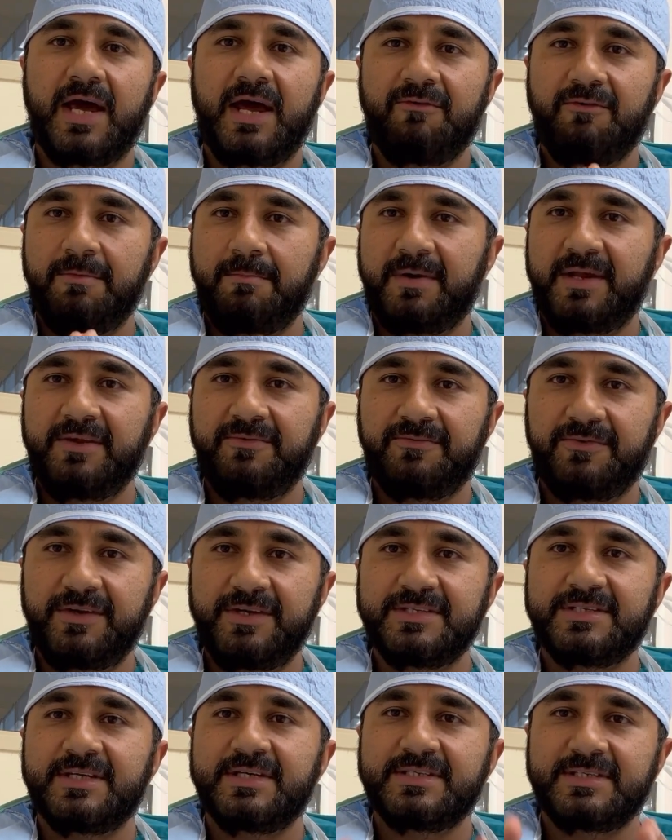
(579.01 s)
Everybody
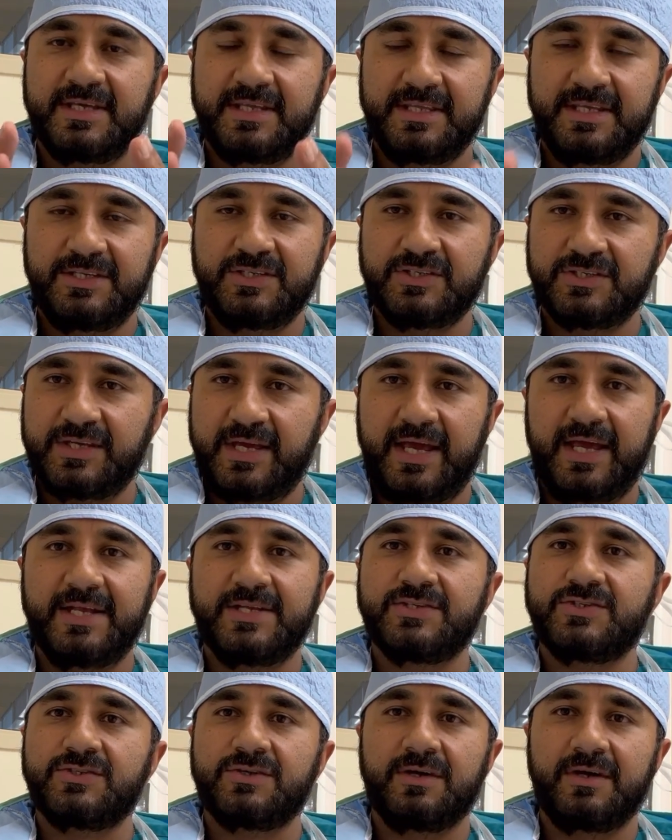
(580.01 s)
freezes and they just
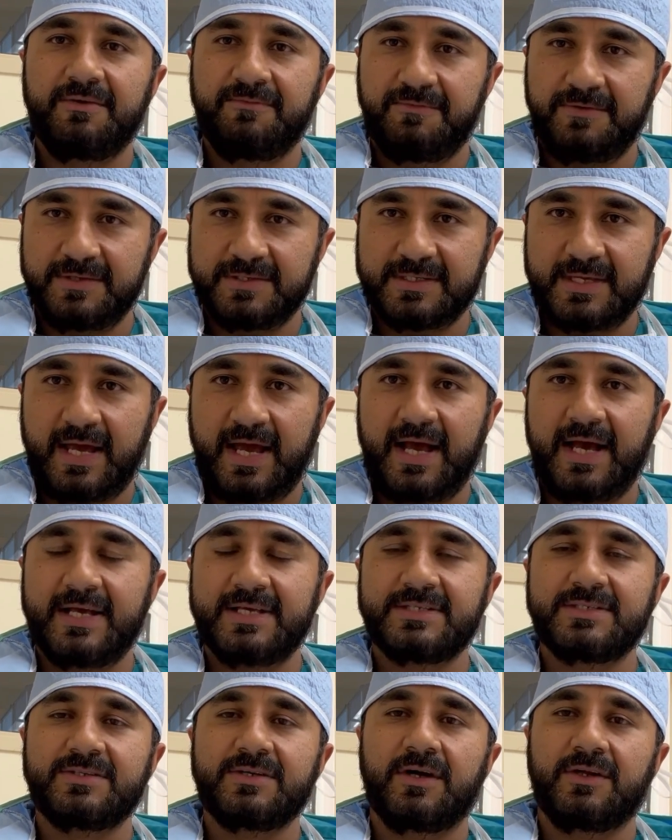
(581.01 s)
answer if it's
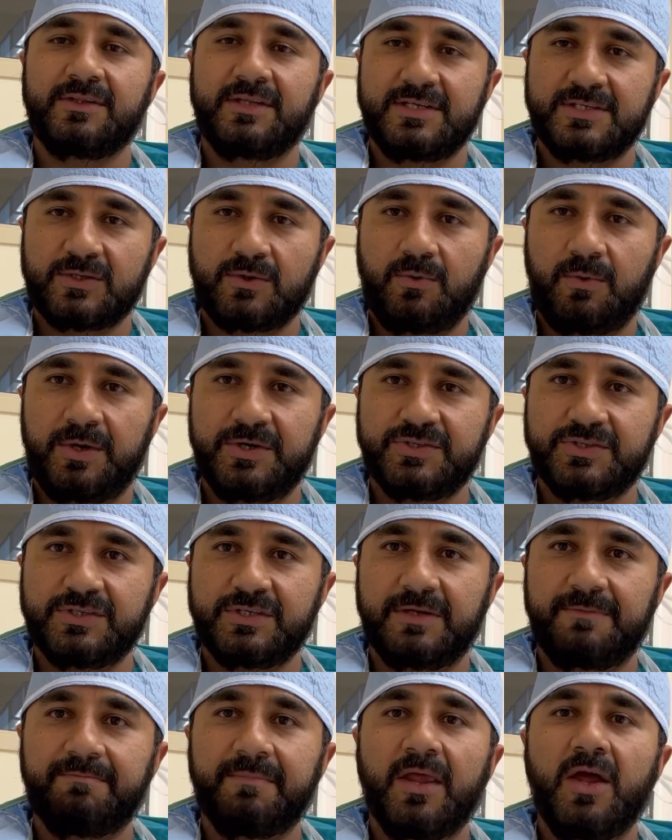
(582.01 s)
asked this
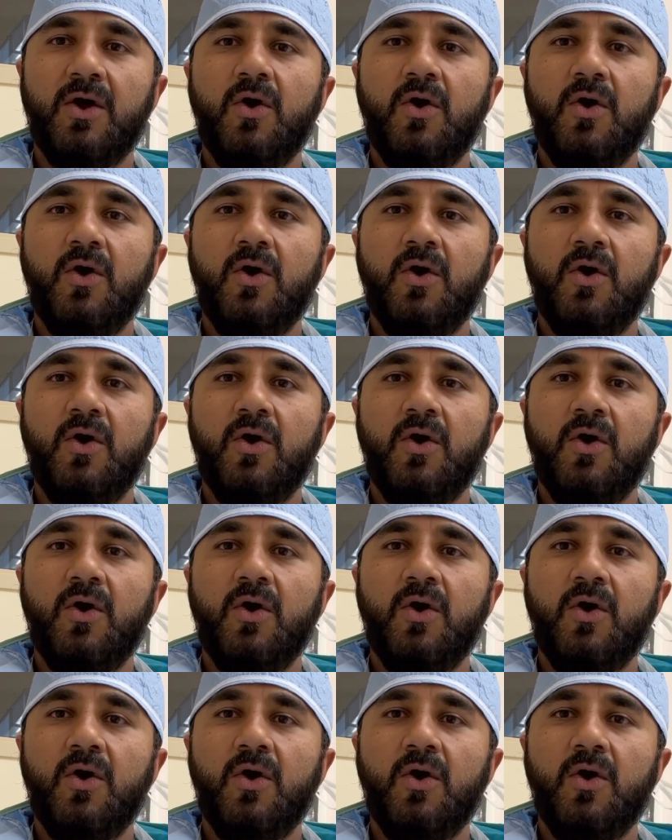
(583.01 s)
question.